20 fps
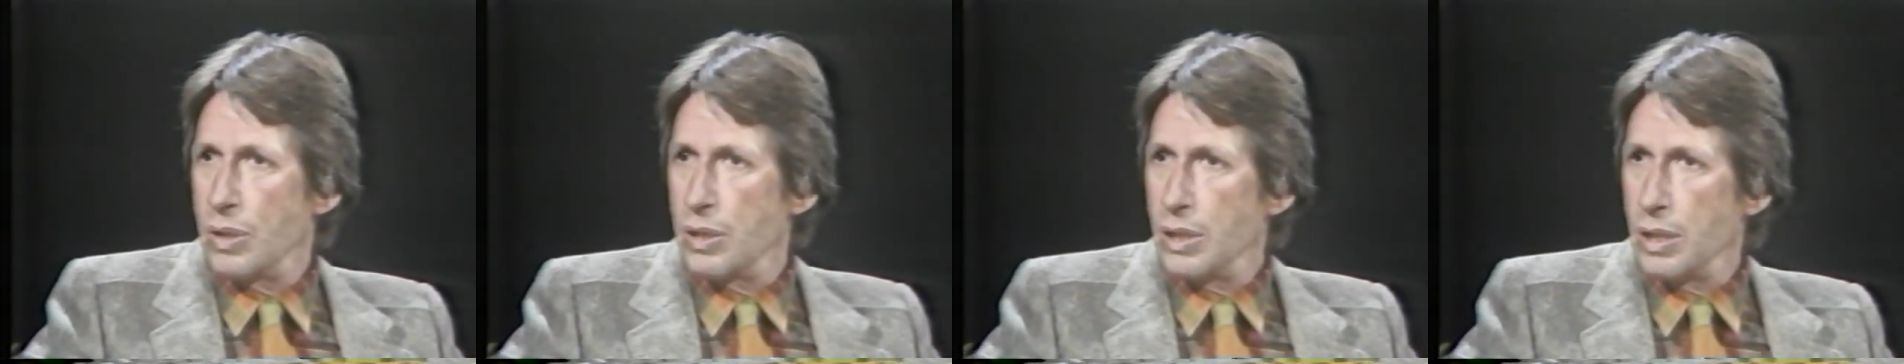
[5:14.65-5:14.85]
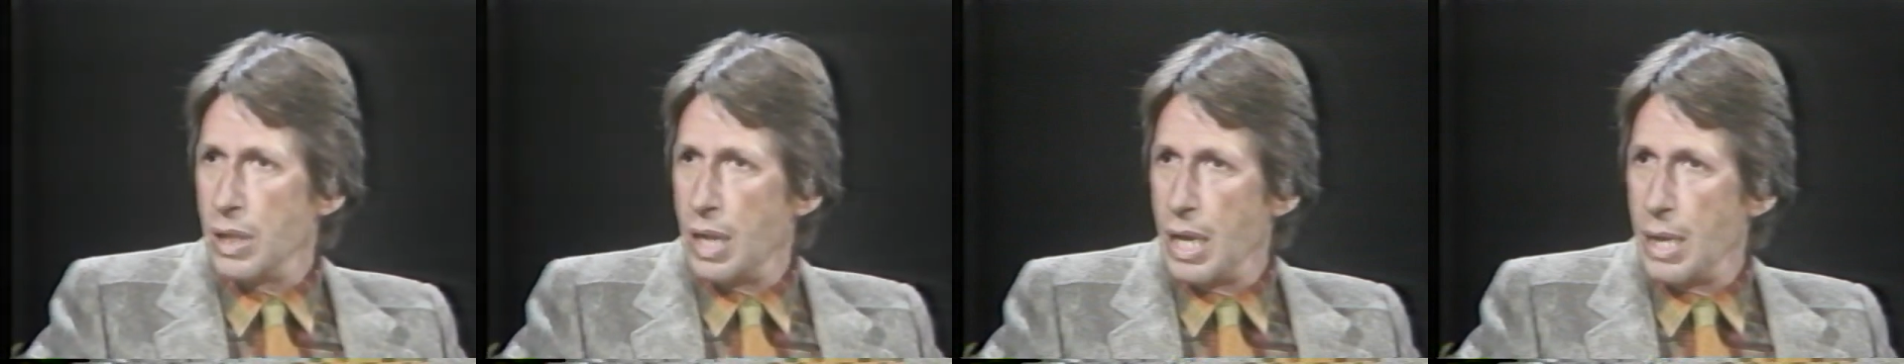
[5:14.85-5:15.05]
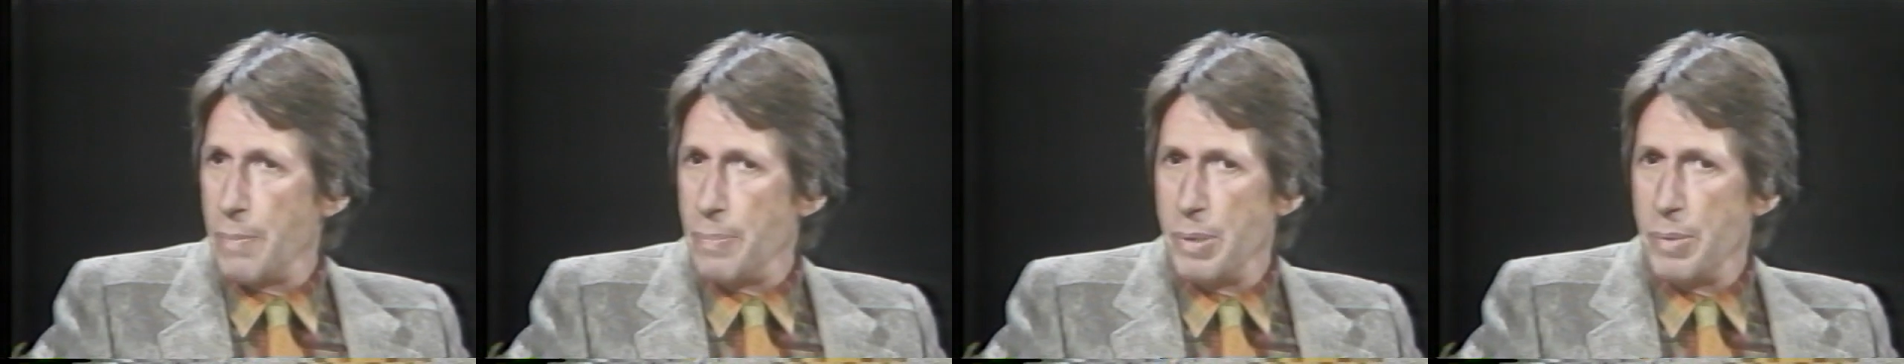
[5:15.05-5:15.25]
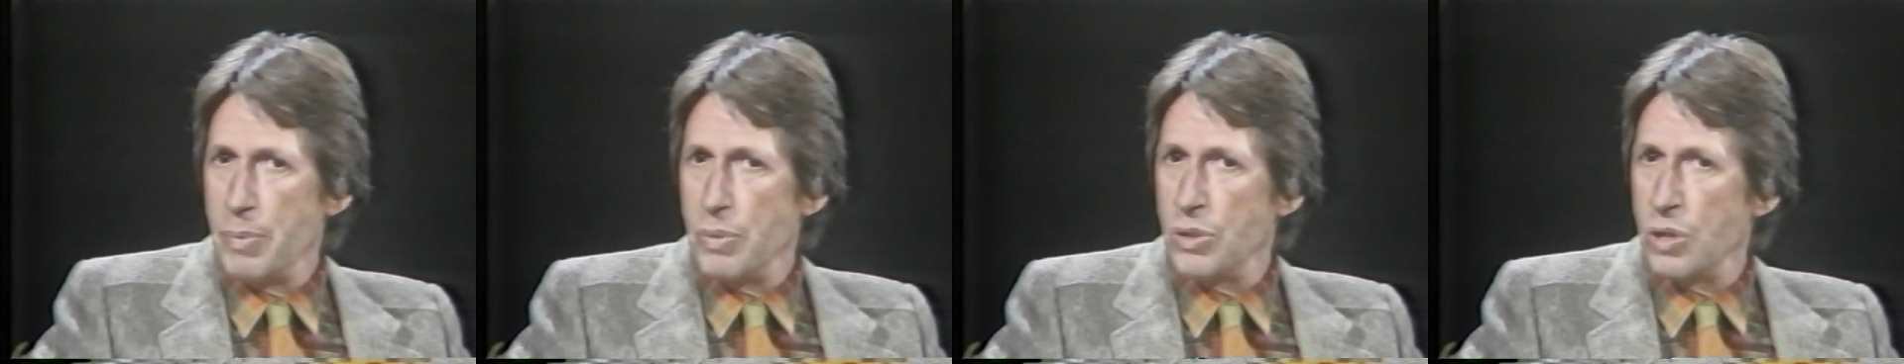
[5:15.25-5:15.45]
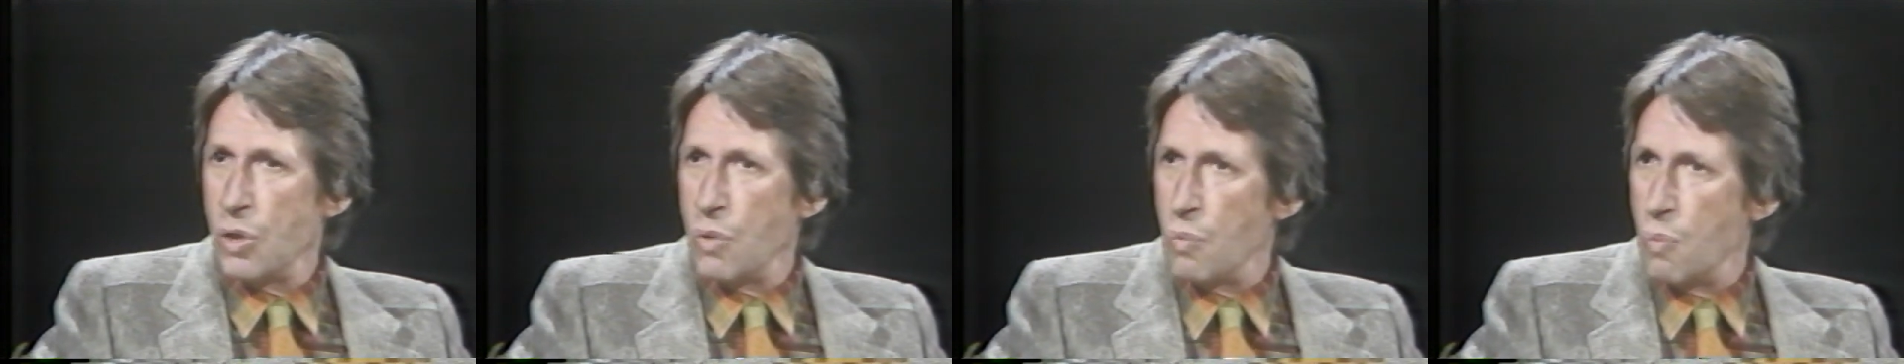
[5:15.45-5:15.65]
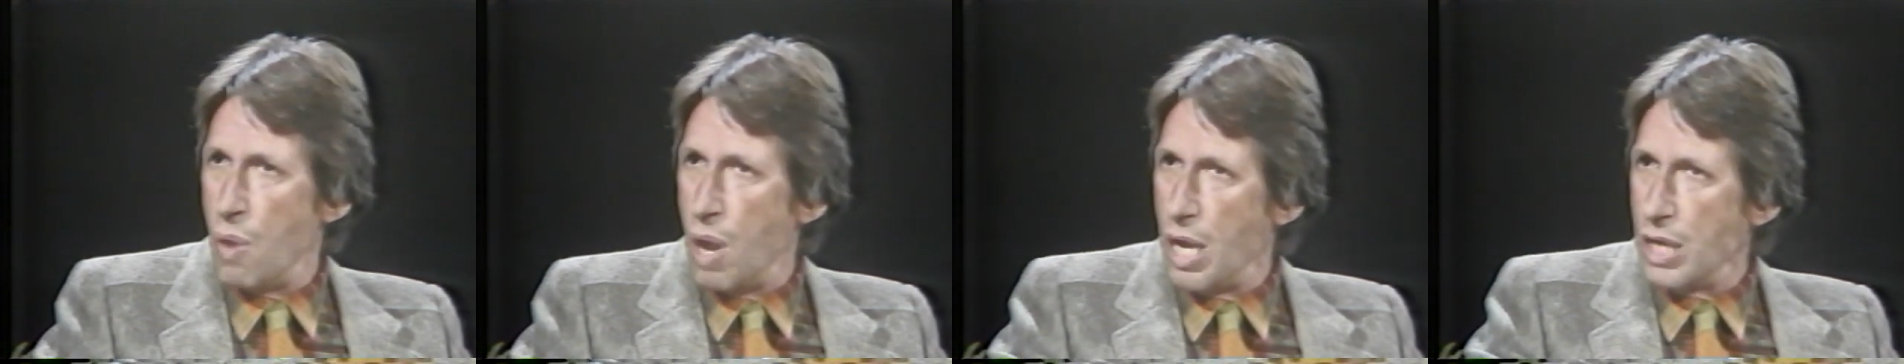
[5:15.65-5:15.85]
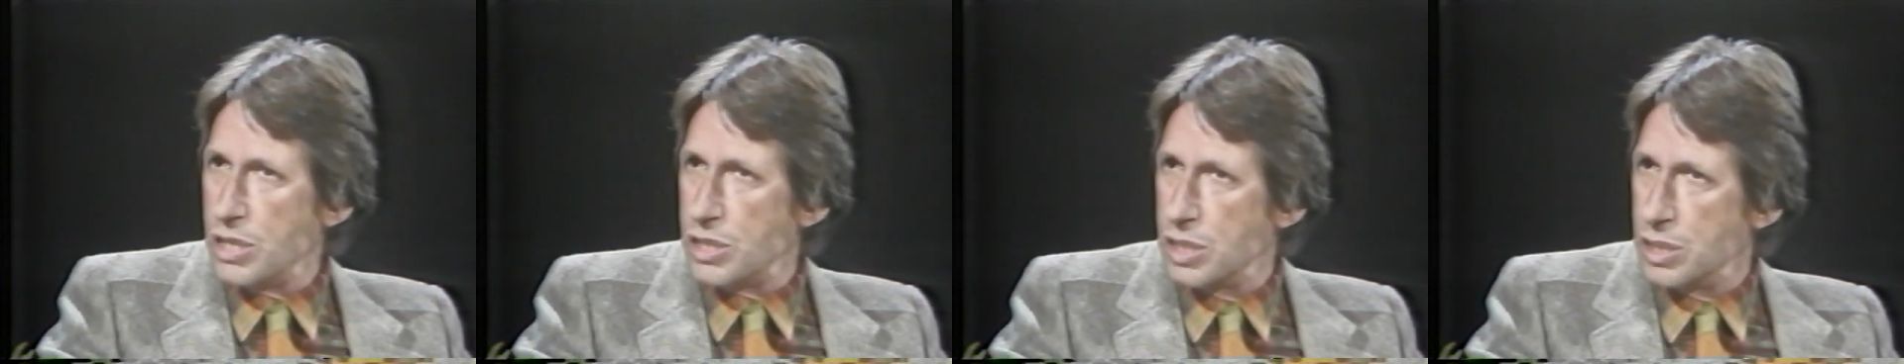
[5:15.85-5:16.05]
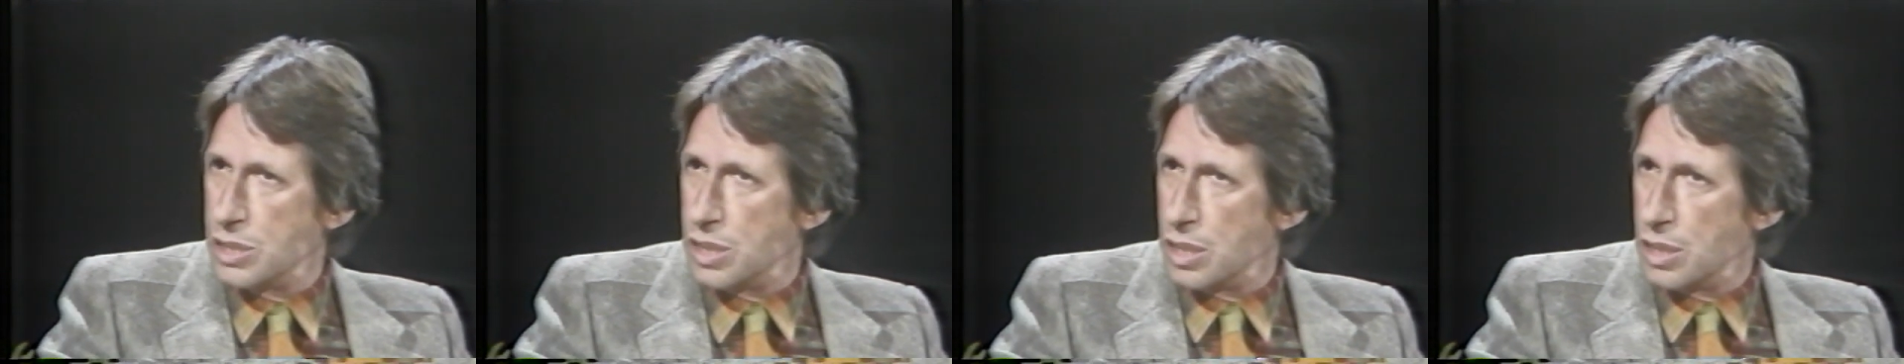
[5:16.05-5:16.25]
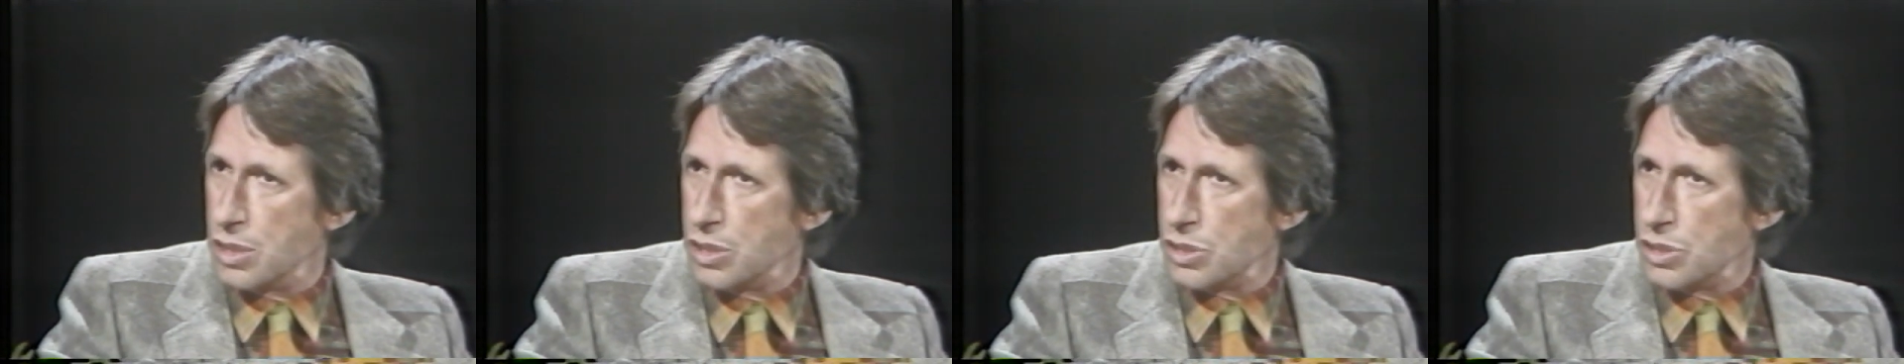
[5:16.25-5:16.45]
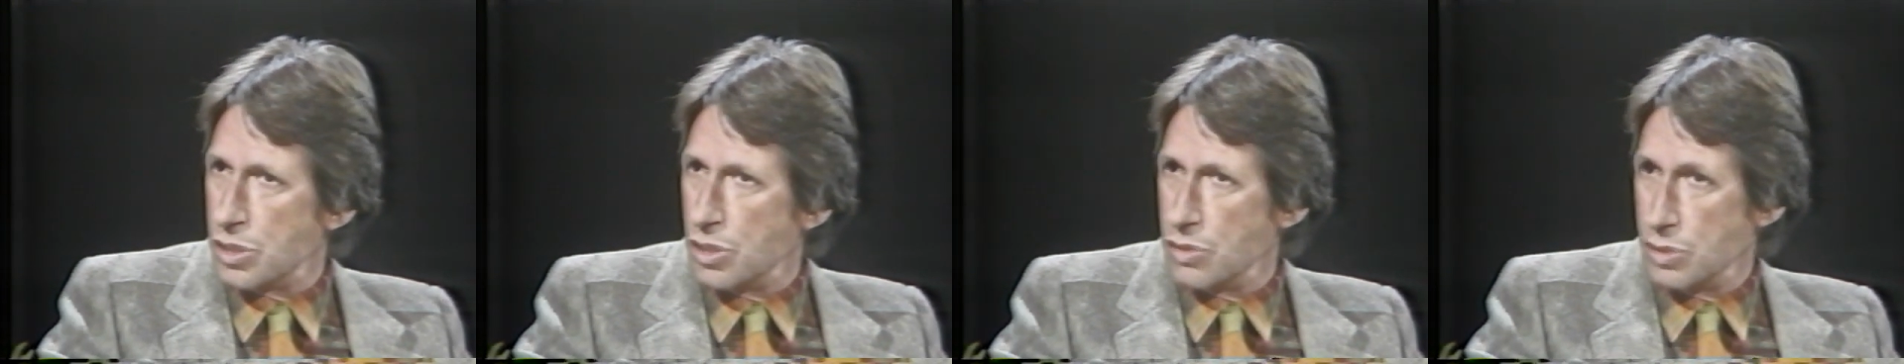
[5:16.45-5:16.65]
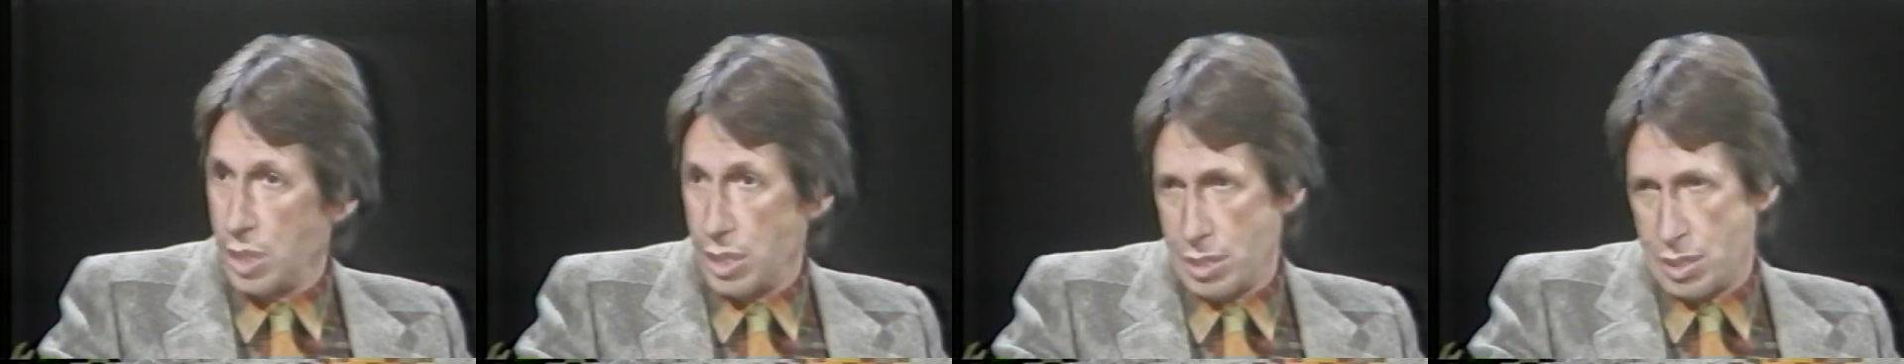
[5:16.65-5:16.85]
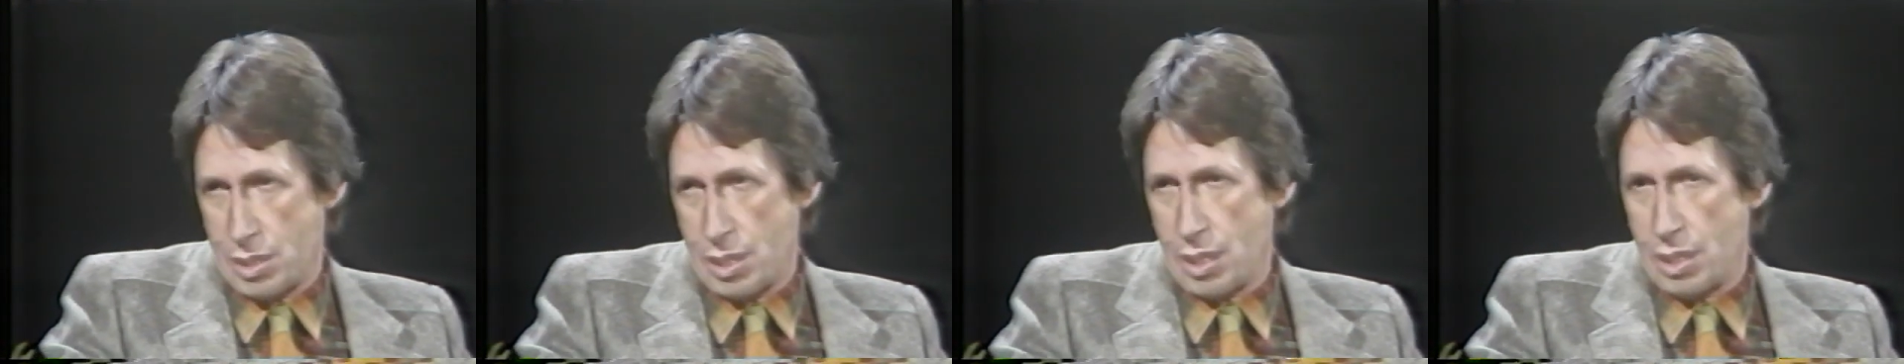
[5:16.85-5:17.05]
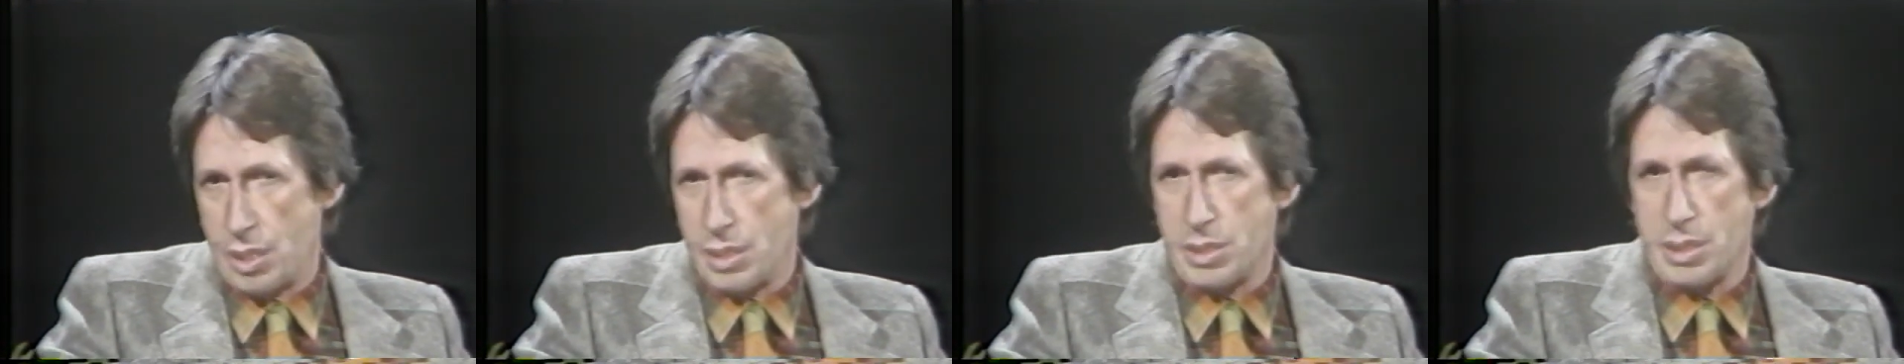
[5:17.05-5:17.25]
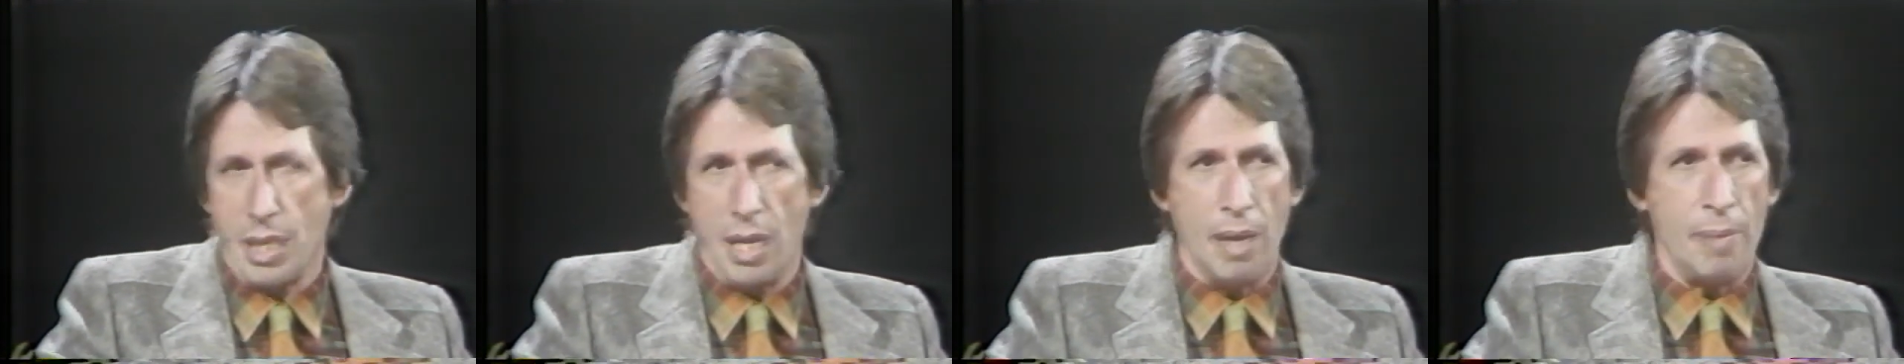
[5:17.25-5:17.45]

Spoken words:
a lot of people don't watch these other shows. I hate to tell you this, Tom.